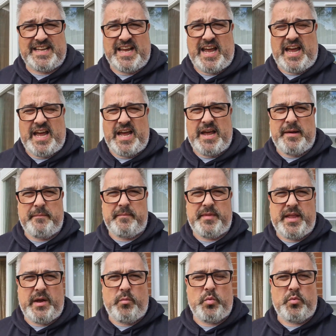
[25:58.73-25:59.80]

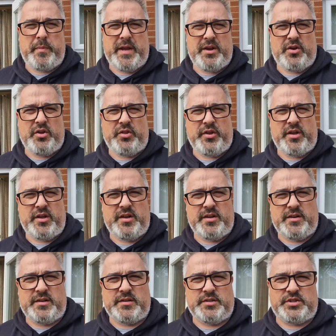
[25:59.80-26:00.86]
There will be another
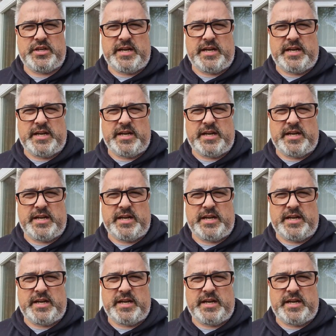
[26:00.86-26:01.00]
J